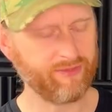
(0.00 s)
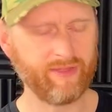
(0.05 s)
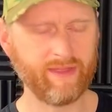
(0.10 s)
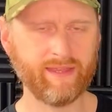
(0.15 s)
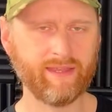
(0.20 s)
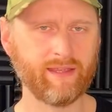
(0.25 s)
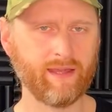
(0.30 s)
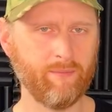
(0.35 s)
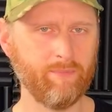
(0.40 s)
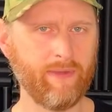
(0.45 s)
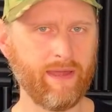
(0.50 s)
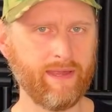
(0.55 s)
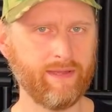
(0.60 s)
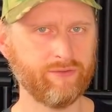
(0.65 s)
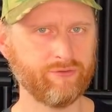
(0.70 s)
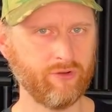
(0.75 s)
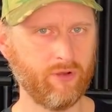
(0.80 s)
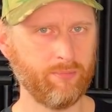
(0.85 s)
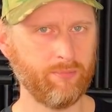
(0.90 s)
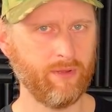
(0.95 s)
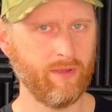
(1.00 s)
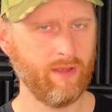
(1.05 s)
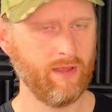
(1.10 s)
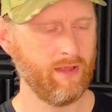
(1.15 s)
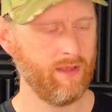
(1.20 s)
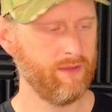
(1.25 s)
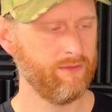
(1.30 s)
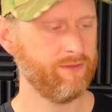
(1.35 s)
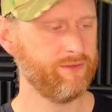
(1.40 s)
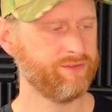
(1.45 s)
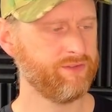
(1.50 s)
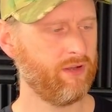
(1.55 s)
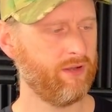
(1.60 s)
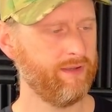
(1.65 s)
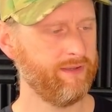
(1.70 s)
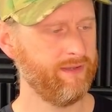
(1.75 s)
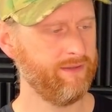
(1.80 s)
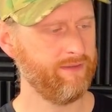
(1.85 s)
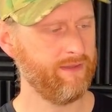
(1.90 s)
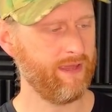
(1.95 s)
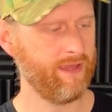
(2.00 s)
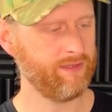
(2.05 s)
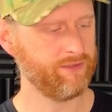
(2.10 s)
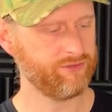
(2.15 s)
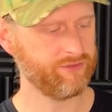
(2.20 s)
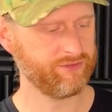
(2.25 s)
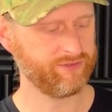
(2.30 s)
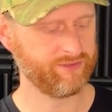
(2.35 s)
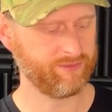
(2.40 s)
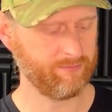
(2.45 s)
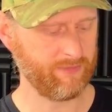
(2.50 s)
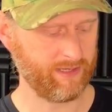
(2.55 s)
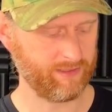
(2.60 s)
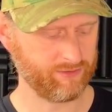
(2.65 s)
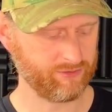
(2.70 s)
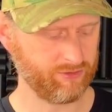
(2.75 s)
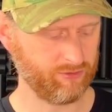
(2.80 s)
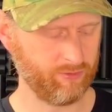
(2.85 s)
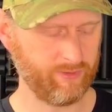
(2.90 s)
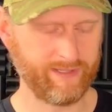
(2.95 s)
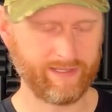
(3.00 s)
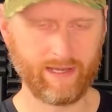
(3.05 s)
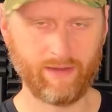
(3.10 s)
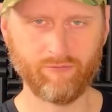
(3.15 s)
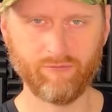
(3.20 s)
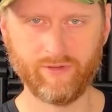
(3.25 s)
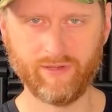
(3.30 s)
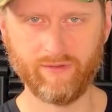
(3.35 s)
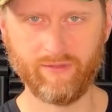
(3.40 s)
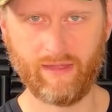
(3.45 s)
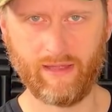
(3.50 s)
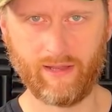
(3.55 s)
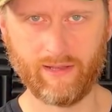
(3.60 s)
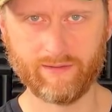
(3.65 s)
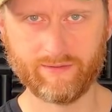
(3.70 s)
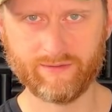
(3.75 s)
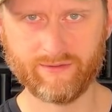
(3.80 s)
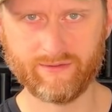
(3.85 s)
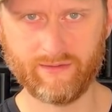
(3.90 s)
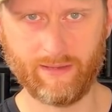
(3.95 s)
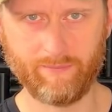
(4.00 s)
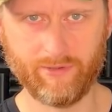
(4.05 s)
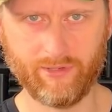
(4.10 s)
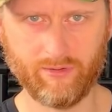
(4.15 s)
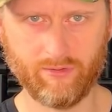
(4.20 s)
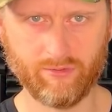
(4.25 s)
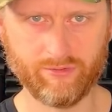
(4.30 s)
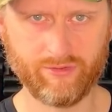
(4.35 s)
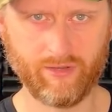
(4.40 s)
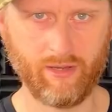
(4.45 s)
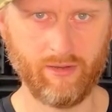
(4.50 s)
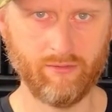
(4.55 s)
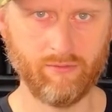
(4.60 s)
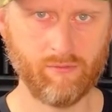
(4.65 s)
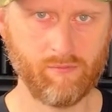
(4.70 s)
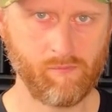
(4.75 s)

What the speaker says: think I may drop the tightening there just to make sure we get rid of that semi-auto